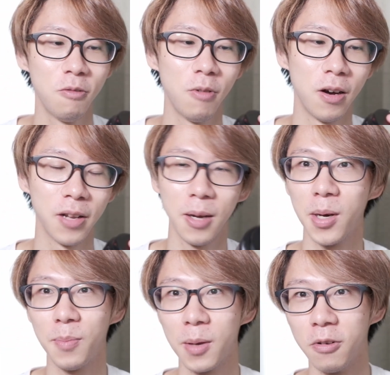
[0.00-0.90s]
while not
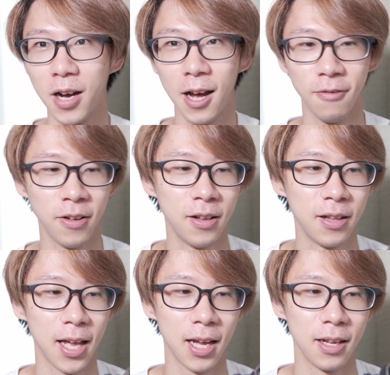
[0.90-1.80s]
many people have
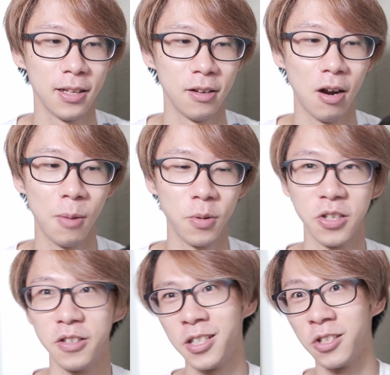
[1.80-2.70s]
that
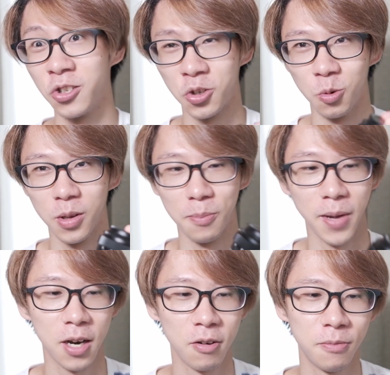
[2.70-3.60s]
opportunity to shoot with
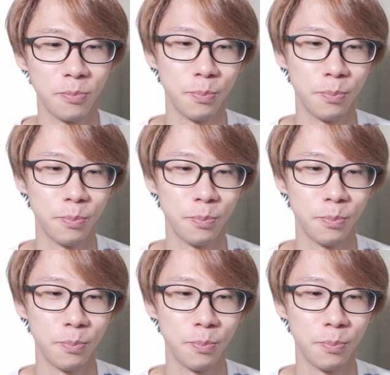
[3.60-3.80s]
manual.